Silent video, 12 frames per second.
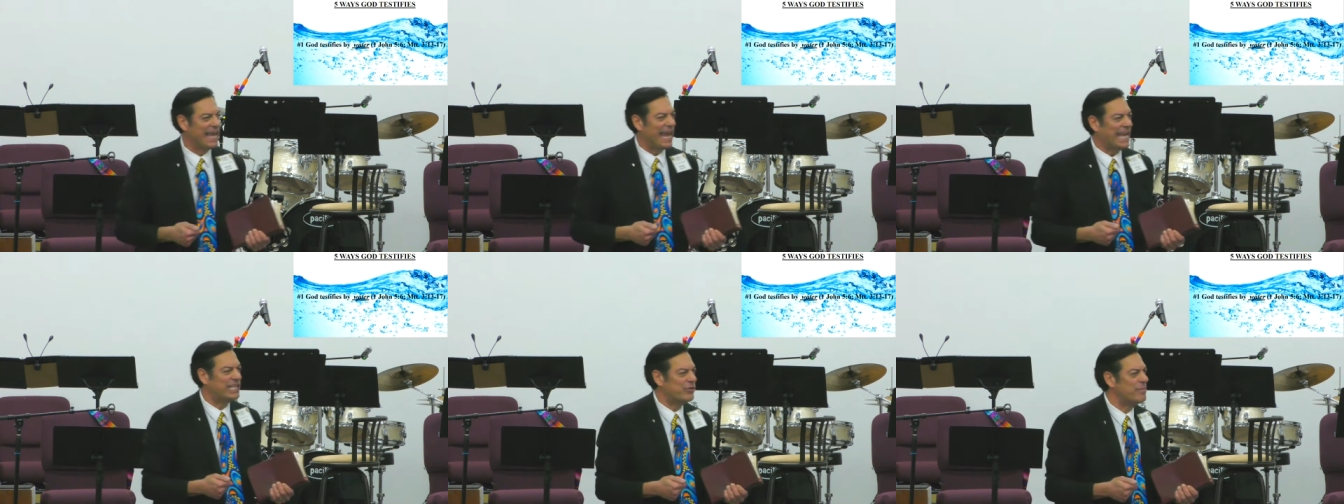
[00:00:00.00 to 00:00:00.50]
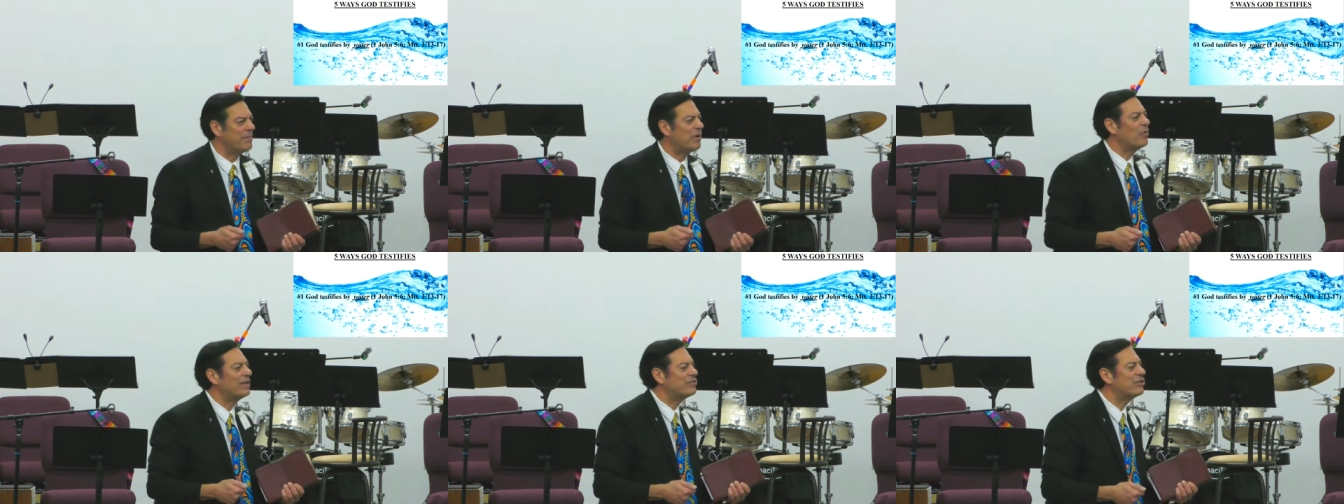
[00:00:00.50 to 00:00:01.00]
And do you remember
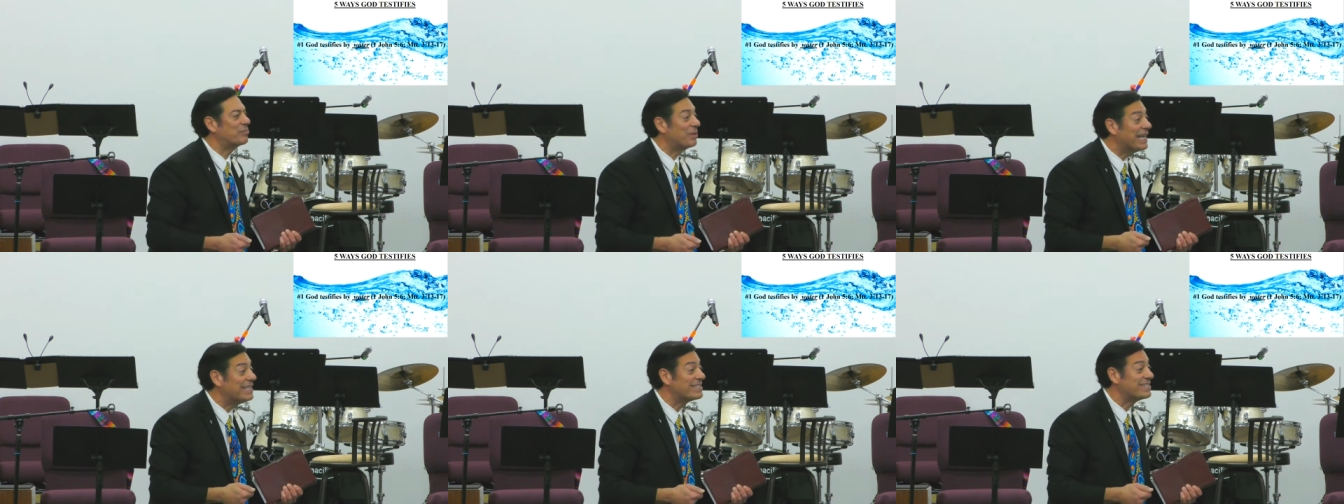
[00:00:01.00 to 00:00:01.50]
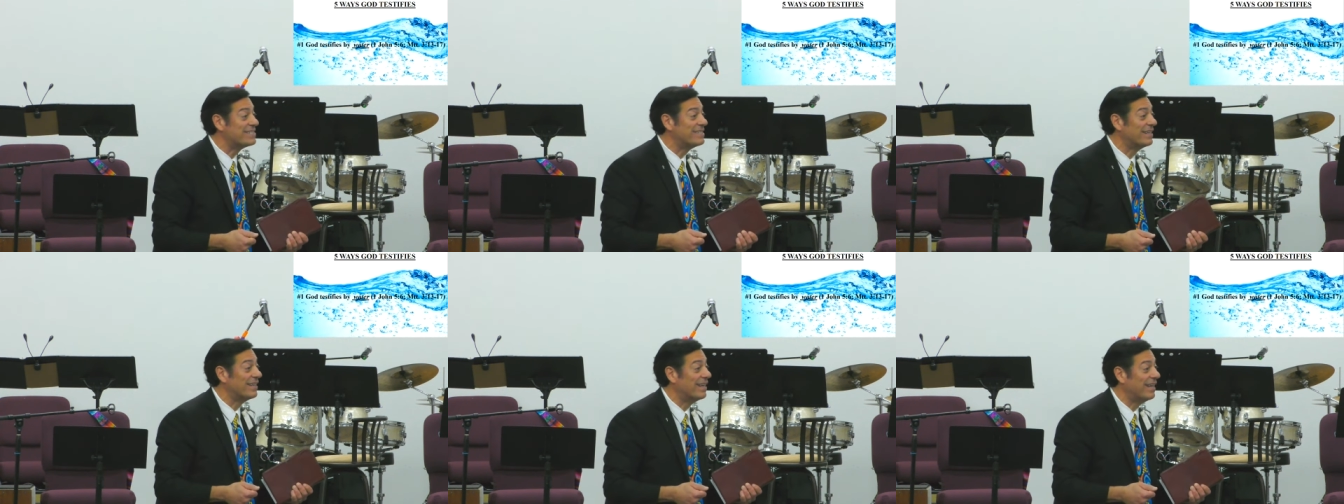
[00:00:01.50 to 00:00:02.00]
what took place?
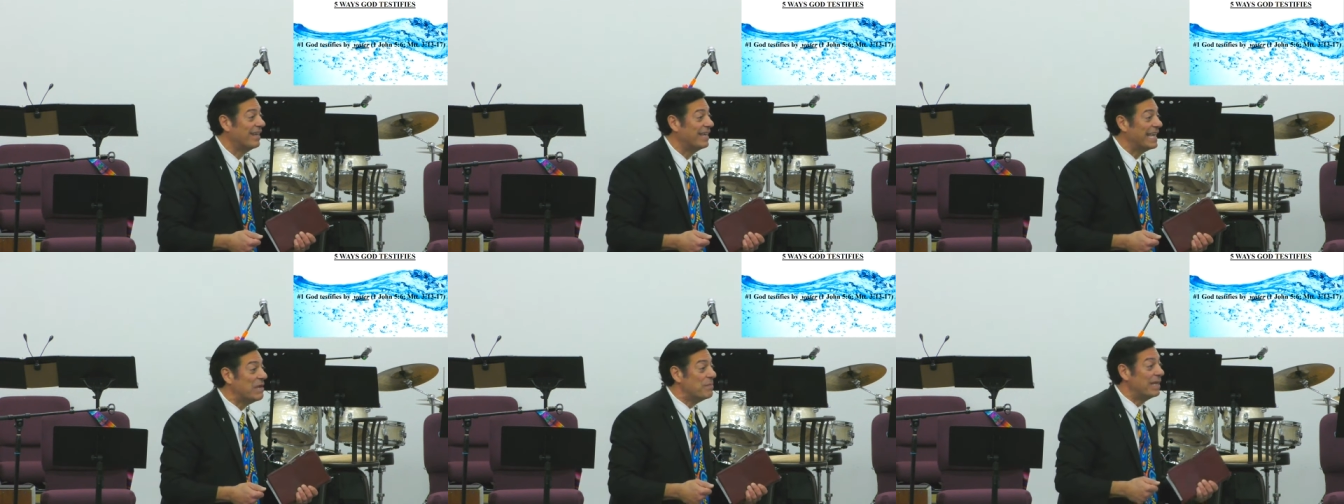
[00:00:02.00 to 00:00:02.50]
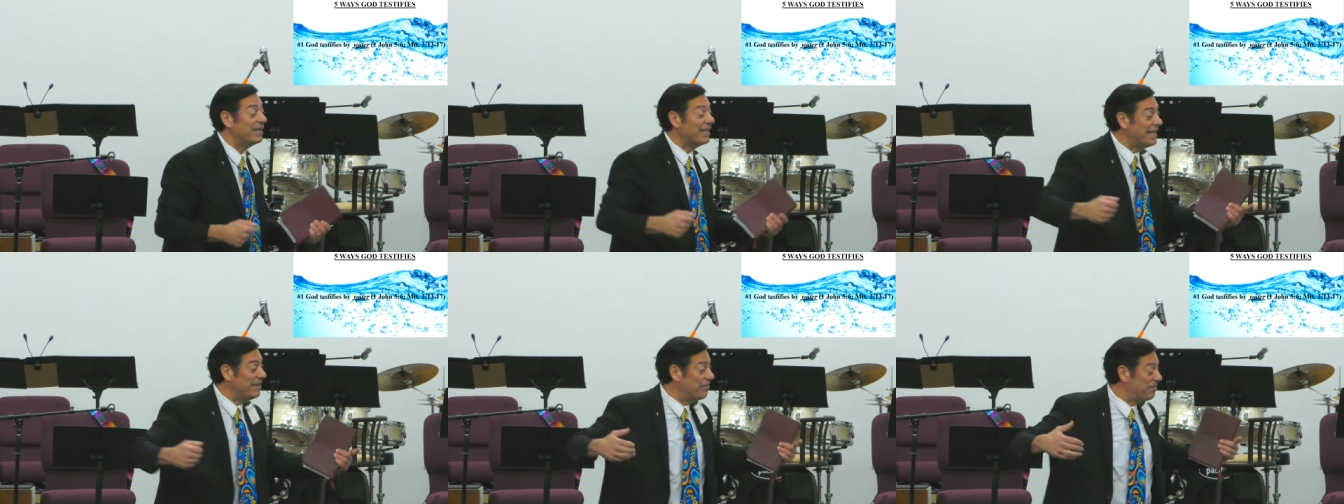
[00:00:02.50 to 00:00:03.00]

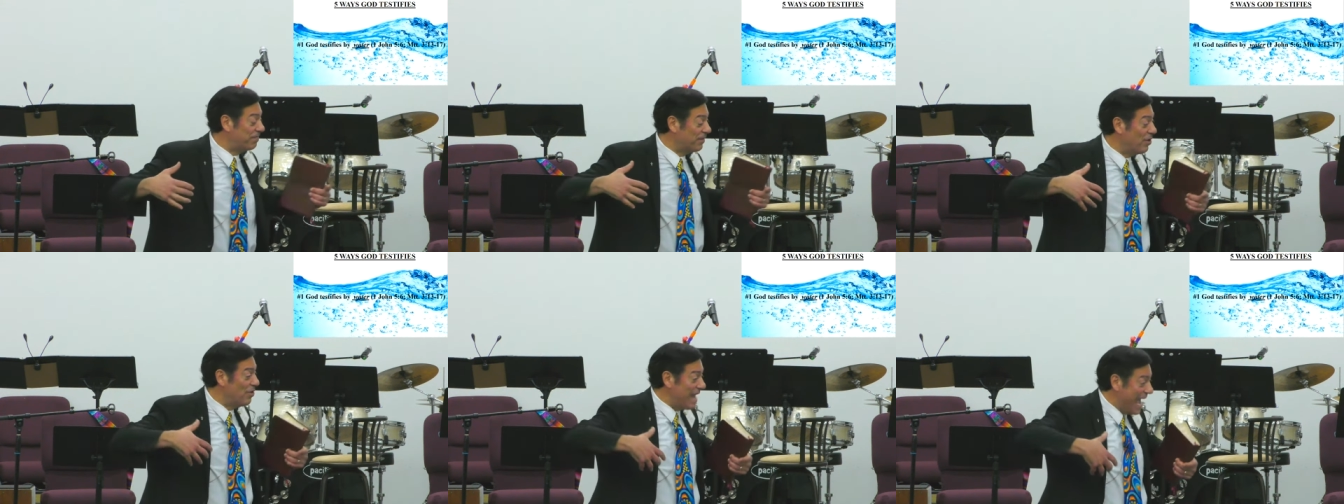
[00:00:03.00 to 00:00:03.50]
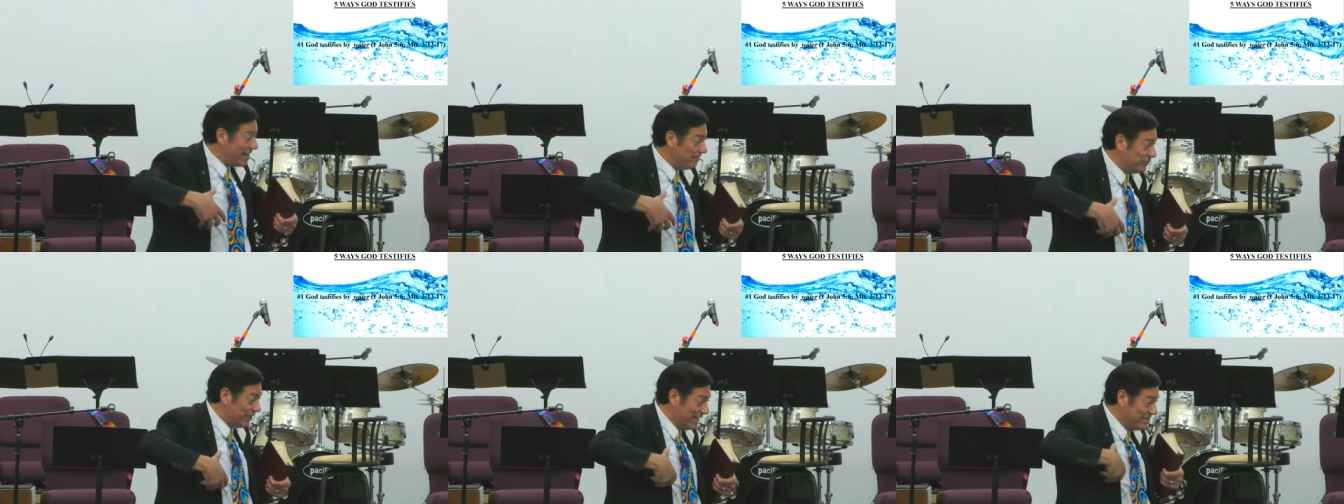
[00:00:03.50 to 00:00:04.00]
Immediately flowed out of
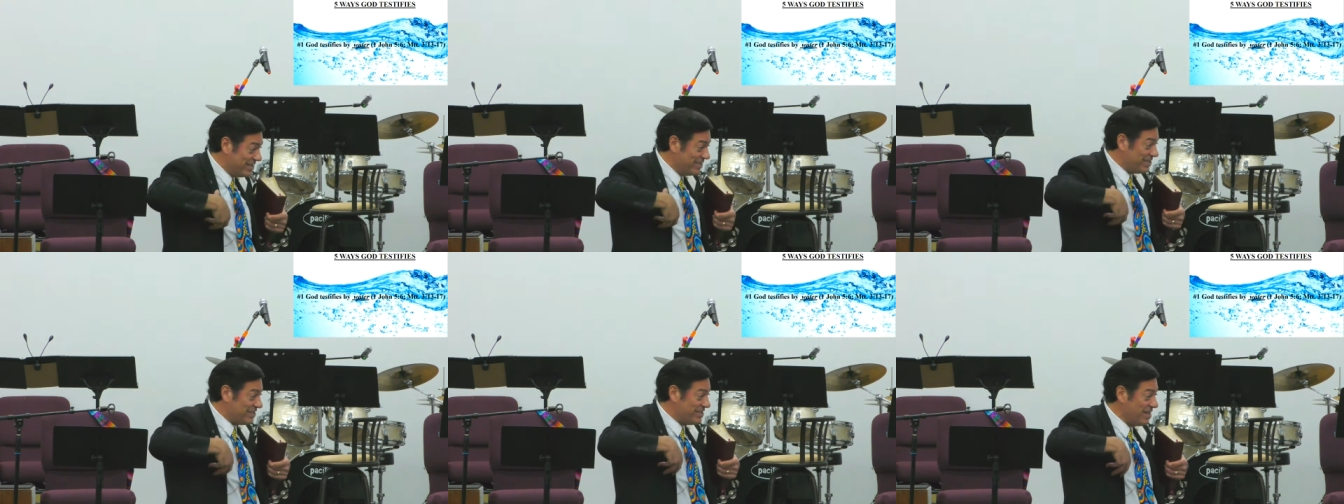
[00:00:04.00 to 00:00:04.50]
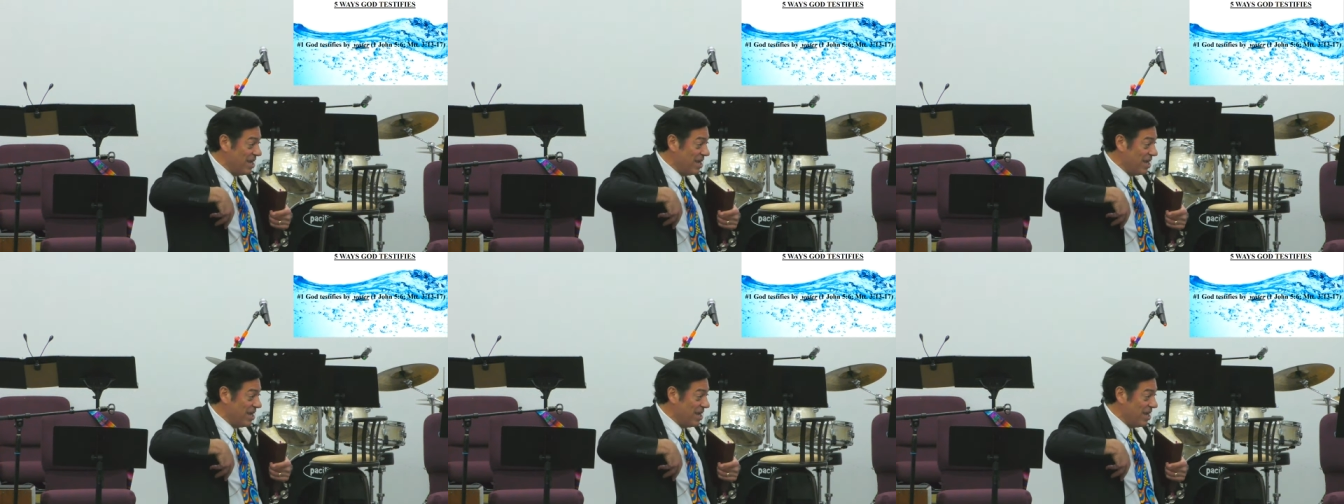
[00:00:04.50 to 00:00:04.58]
Jesus